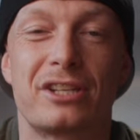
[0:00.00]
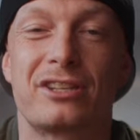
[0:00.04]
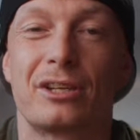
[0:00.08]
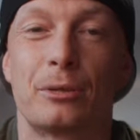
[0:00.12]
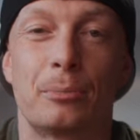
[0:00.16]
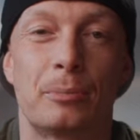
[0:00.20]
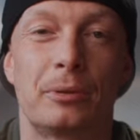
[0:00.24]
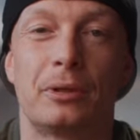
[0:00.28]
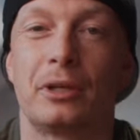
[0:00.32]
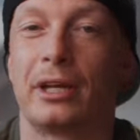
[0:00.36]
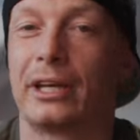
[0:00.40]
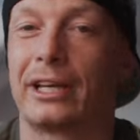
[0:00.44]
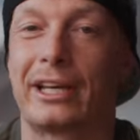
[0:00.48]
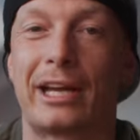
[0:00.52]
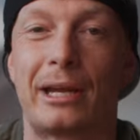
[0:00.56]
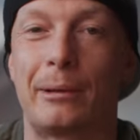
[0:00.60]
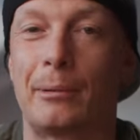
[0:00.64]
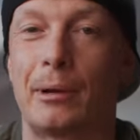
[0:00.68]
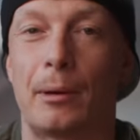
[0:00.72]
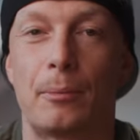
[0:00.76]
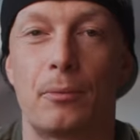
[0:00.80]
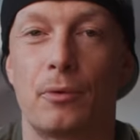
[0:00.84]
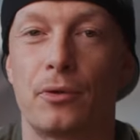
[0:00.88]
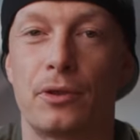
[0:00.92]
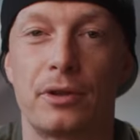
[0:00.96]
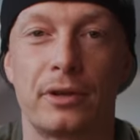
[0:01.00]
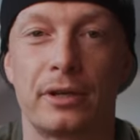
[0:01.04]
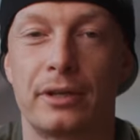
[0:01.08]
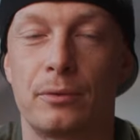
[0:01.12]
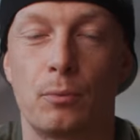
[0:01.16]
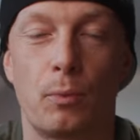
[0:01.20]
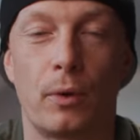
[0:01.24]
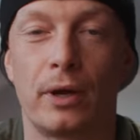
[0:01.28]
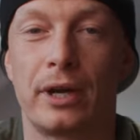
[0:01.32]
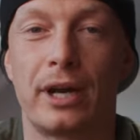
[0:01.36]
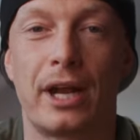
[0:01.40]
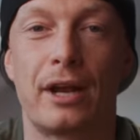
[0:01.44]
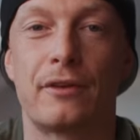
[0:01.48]
simple, I came up with it
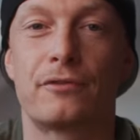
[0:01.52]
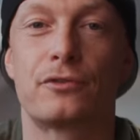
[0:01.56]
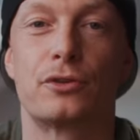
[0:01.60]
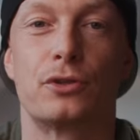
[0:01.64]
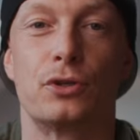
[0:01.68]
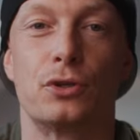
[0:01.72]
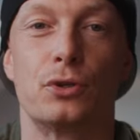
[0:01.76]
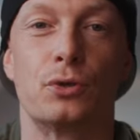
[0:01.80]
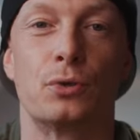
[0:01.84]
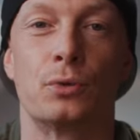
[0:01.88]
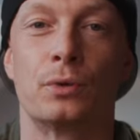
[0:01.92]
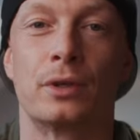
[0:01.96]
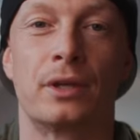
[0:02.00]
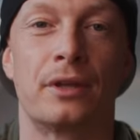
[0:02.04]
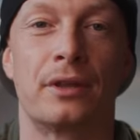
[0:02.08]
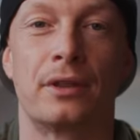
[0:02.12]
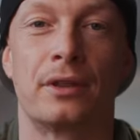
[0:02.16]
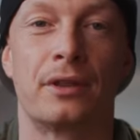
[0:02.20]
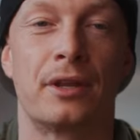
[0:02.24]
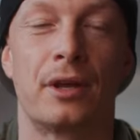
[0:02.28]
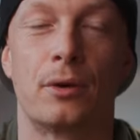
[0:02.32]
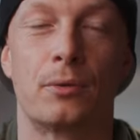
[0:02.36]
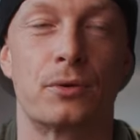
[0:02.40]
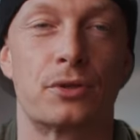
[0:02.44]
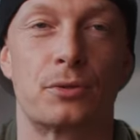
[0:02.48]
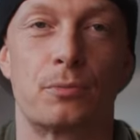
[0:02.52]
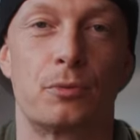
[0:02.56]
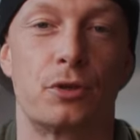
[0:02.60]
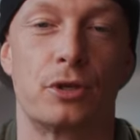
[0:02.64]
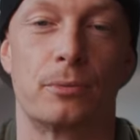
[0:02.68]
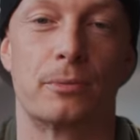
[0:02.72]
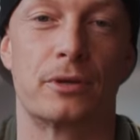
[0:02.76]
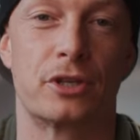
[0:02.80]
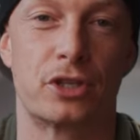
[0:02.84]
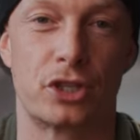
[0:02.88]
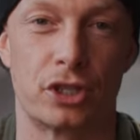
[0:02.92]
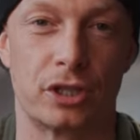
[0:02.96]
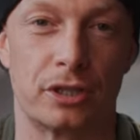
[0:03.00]
one afternoon, and that was pretty
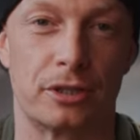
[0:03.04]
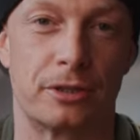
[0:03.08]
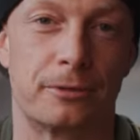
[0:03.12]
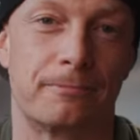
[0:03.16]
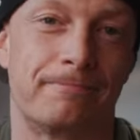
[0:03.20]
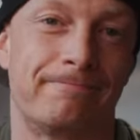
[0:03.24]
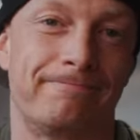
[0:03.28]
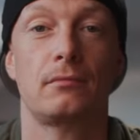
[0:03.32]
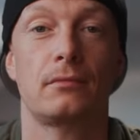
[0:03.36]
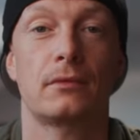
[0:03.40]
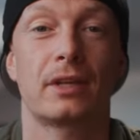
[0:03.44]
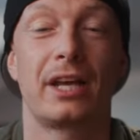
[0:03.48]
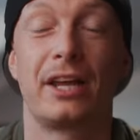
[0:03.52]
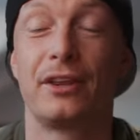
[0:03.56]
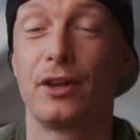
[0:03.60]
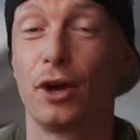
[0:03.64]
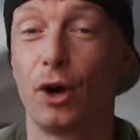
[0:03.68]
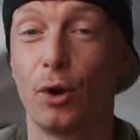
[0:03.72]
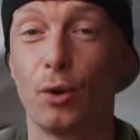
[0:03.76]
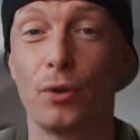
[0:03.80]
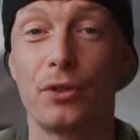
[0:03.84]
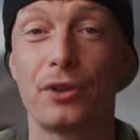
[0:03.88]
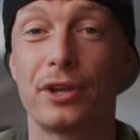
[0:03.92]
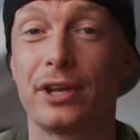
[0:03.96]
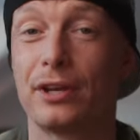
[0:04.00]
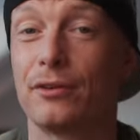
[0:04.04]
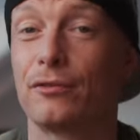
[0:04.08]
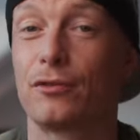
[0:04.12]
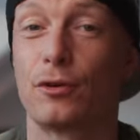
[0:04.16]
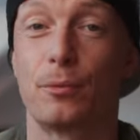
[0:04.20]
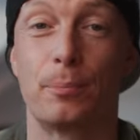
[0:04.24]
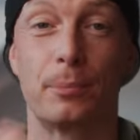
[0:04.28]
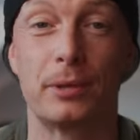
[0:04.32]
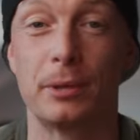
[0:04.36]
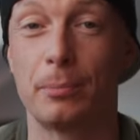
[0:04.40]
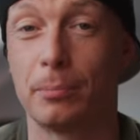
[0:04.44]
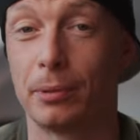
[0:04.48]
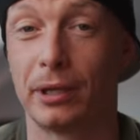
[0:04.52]
much it. And the whole thing
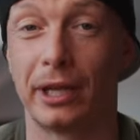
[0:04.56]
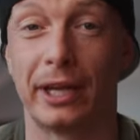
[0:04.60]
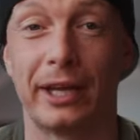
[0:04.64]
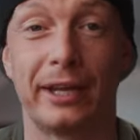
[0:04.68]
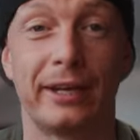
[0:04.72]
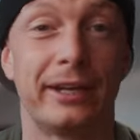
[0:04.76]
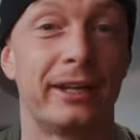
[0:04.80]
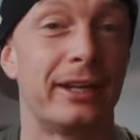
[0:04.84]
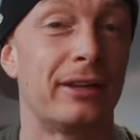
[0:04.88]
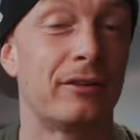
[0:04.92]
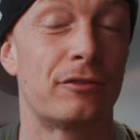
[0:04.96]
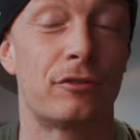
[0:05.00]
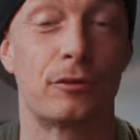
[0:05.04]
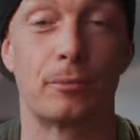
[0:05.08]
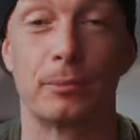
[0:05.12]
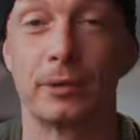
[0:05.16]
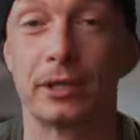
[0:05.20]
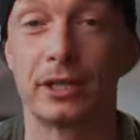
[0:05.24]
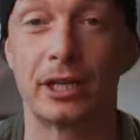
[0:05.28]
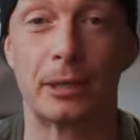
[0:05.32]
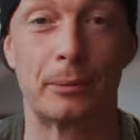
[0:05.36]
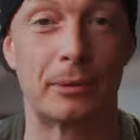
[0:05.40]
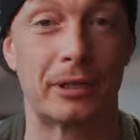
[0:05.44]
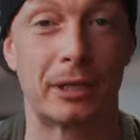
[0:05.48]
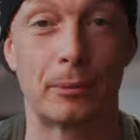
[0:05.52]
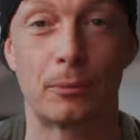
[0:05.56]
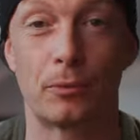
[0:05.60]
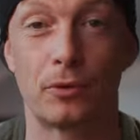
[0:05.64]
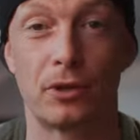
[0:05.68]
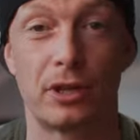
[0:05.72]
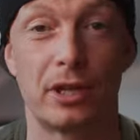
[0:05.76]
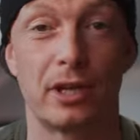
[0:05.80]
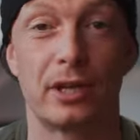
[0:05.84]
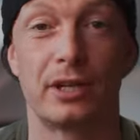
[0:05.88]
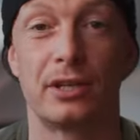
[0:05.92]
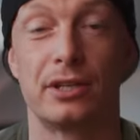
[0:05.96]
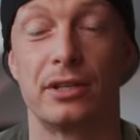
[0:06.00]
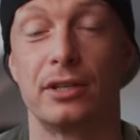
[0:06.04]
from me planning, from me coming up with
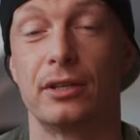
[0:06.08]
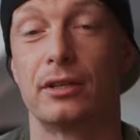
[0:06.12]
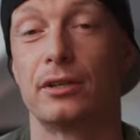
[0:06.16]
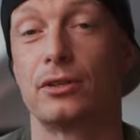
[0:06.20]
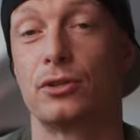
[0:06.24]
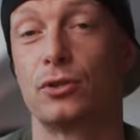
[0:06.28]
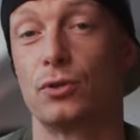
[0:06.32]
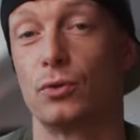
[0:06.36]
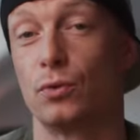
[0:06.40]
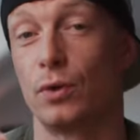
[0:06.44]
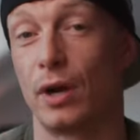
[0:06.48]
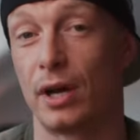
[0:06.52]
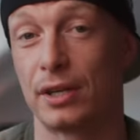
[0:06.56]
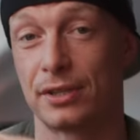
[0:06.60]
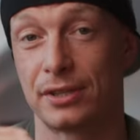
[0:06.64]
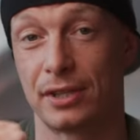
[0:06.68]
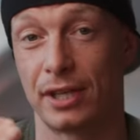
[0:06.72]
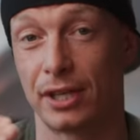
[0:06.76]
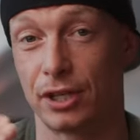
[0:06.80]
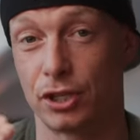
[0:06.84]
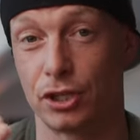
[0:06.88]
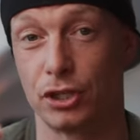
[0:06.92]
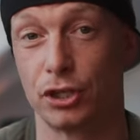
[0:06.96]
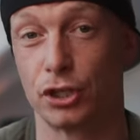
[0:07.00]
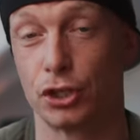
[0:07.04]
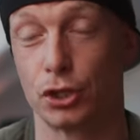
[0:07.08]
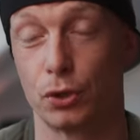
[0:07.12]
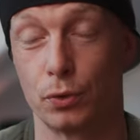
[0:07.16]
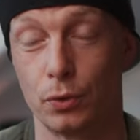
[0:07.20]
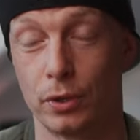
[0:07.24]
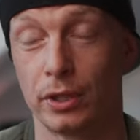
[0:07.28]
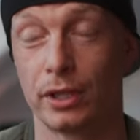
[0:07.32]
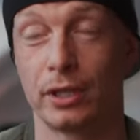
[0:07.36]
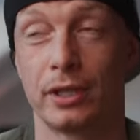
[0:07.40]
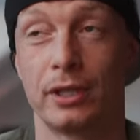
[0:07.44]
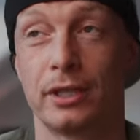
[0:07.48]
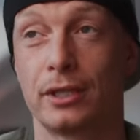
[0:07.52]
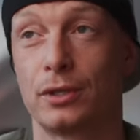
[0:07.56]
the idea to us actually
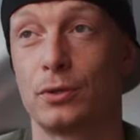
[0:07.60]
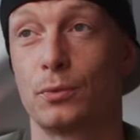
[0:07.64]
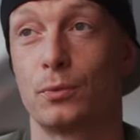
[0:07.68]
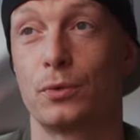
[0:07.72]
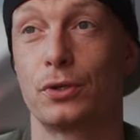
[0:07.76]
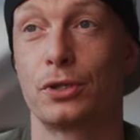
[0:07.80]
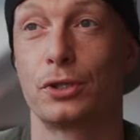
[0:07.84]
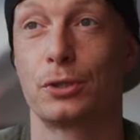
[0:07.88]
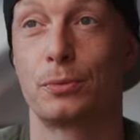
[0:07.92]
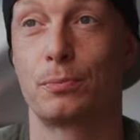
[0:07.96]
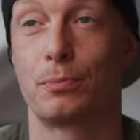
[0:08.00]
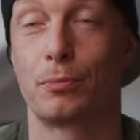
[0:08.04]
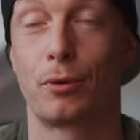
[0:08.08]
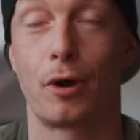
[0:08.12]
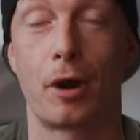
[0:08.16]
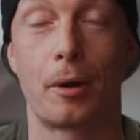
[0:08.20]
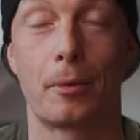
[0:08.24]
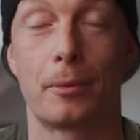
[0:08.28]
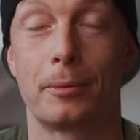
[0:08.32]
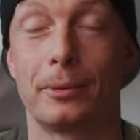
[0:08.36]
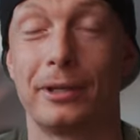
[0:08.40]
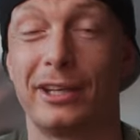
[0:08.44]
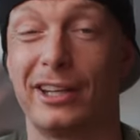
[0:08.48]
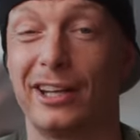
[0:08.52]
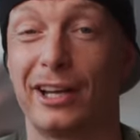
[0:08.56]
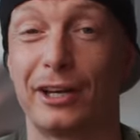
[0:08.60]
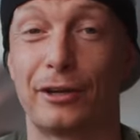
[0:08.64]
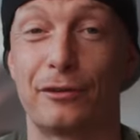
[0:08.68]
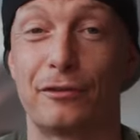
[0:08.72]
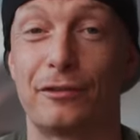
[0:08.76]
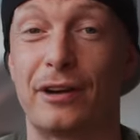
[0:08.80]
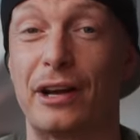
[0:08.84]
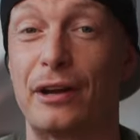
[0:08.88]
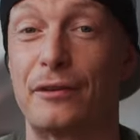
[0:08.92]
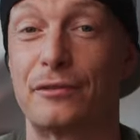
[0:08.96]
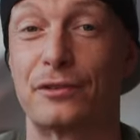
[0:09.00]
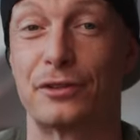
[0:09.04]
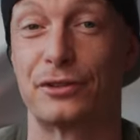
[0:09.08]
shooting it was probably like
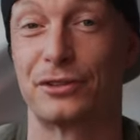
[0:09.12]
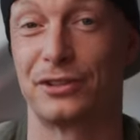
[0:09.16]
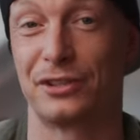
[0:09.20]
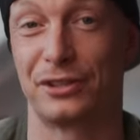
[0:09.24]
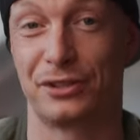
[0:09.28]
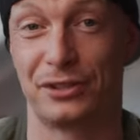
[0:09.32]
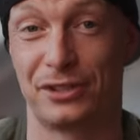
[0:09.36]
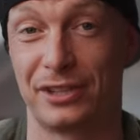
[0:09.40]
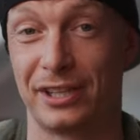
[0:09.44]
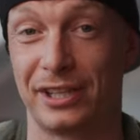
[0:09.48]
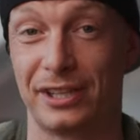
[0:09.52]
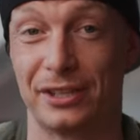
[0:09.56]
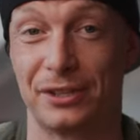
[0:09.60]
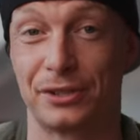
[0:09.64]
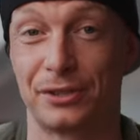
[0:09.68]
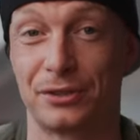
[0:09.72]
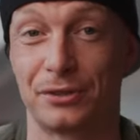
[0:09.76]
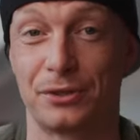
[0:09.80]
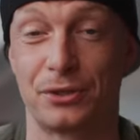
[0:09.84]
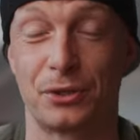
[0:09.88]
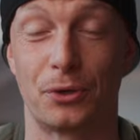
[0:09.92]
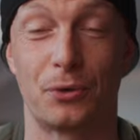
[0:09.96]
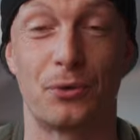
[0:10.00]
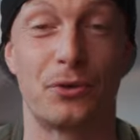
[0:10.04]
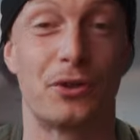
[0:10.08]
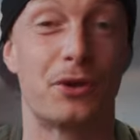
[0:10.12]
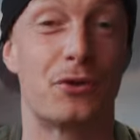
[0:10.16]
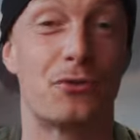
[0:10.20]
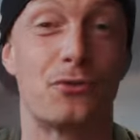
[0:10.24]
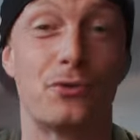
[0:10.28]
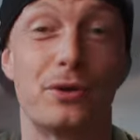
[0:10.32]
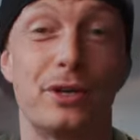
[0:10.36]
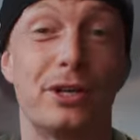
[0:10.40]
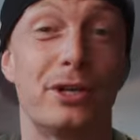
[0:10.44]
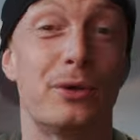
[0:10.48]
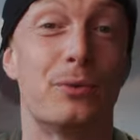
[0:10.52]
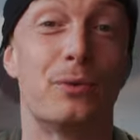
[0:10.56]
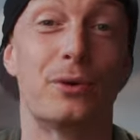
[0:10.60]
five to six days. So there
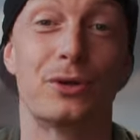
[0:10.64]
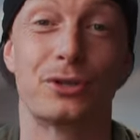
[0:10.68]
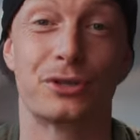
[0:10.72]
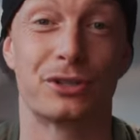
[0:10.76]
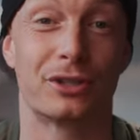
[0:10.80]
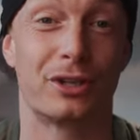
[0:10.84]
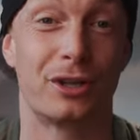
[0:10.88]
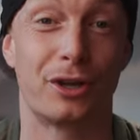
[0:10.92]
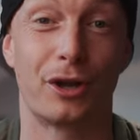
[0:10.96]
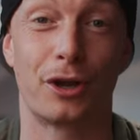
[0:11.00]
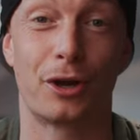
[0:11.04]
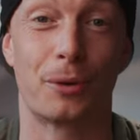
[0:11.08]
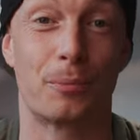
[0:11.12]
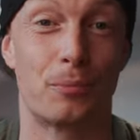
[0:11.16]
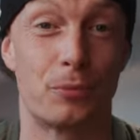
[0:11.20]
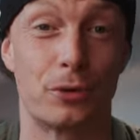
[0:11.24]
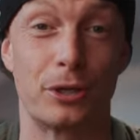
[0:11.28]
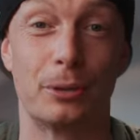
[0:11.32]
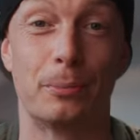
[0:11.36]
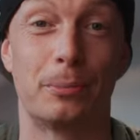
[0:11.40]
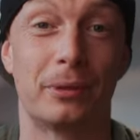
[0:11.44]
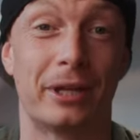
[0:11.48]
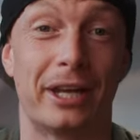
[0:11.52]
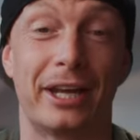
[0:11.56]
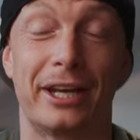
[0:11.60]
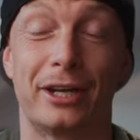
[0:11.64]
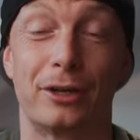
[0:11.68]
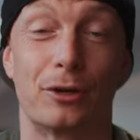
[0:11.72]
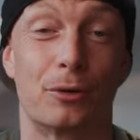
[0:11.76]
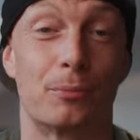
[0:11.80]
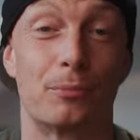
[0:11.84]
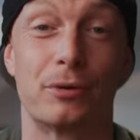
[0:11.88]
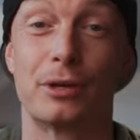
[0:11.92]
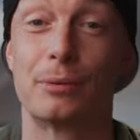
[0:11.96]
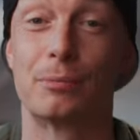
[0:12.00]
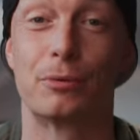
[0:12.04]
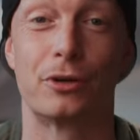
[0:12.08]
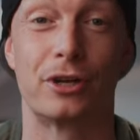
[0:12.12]
really wasn't a lot of pre-planning or
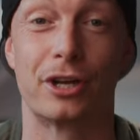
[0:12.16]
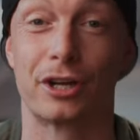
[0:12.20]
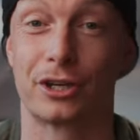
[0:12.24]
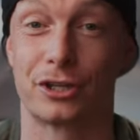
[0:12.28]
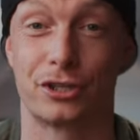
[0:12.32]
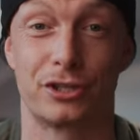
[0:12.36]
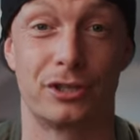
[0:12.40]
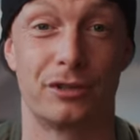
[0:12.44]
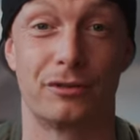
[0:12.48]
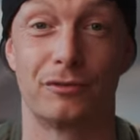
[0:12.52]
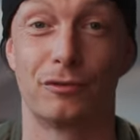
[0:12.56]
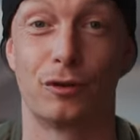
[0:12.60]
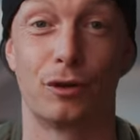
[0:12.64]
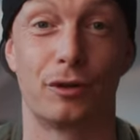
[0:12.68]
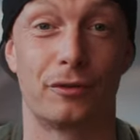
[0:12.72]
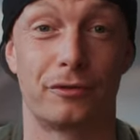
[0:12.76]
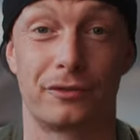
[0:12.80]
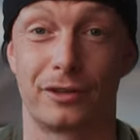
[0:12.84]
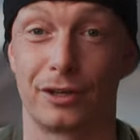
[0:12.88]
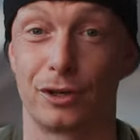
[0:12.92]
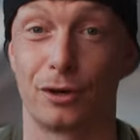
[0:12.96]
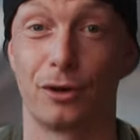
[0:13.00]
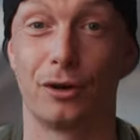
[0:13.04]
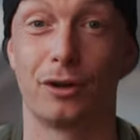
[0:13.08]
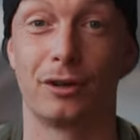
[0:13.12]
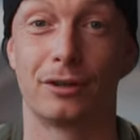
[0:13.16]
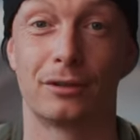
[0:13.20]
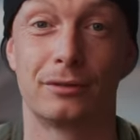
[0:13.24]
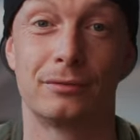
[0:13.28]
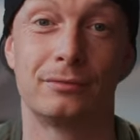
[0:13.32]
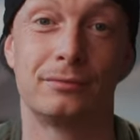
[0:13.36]
pre-production involved at all.